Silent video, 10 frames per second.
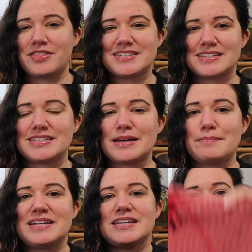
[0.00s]
This is the
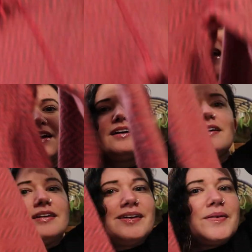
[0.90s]
Matea.
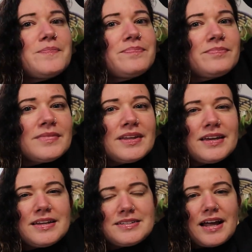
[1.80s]

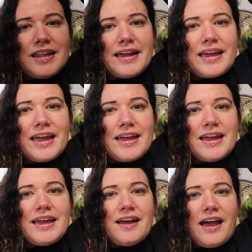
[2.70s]
It's got like
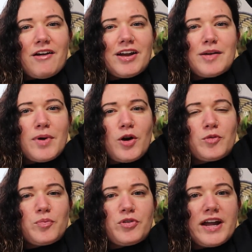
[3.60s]
a
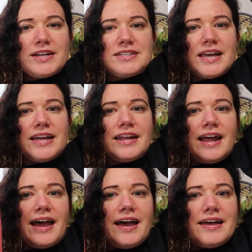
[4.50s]
herringbone print, and it
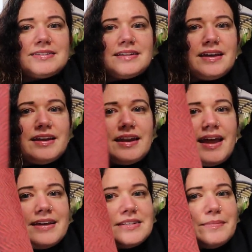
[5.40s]
has an
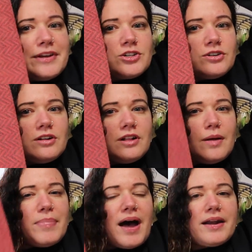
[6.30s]

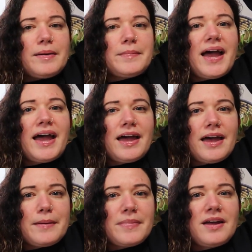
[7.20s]
asymmetrical bottom
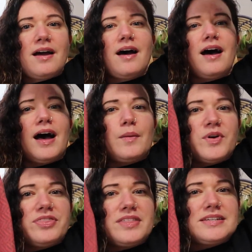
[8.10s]
hem
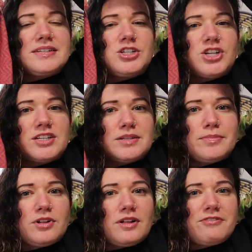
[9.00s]
with this
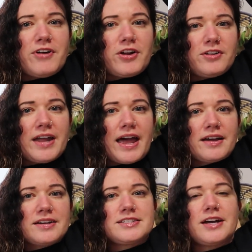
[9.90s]
adjustable funnel
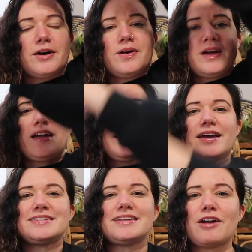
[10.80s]
neck. So
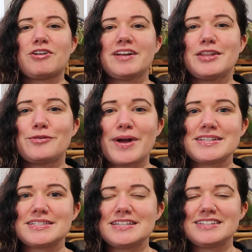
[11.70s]
it's not really the
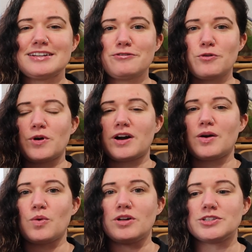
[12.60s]
right season
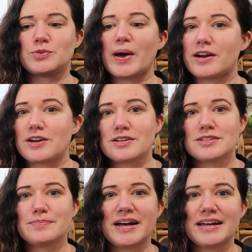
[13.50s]
for wool
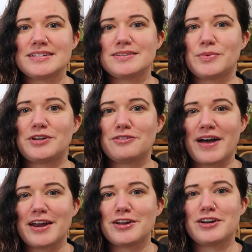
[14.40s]
sweaters, but when you
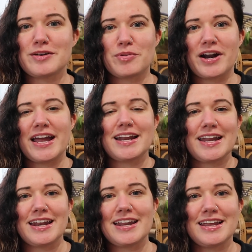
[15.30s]
find a good brand
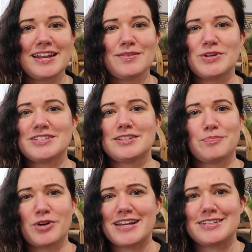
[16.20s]
and it was
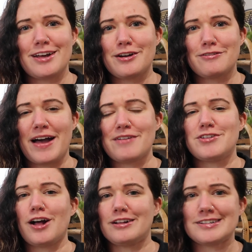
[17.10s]
priced under
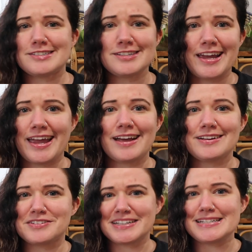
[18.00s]
$5, you
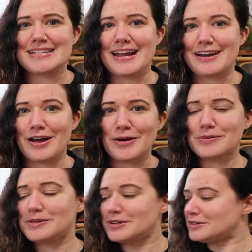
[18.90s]
can't really say no.